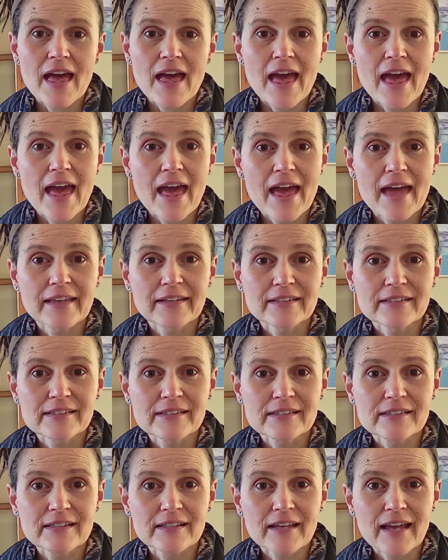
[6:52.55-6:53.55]
and
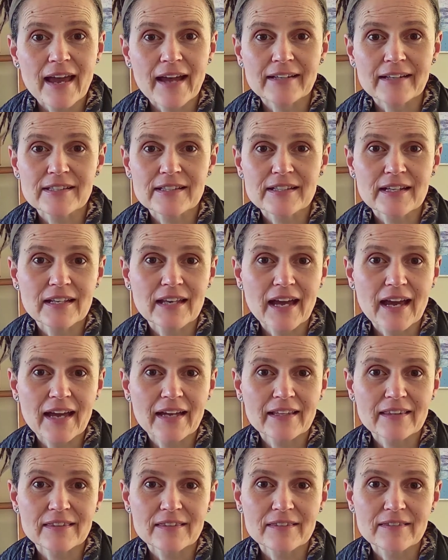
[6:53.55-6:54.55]
acting like
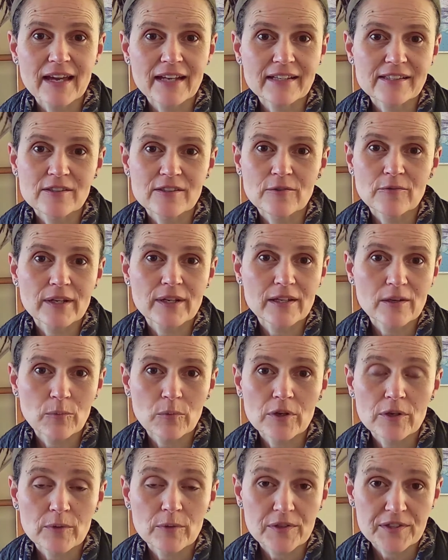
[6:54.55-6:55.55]
that's not really a
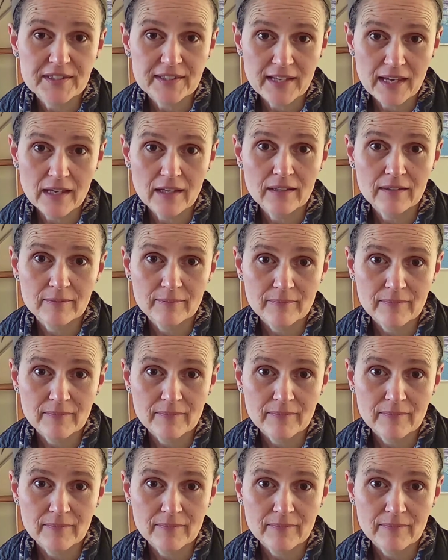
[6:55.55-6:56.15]
word worth saying.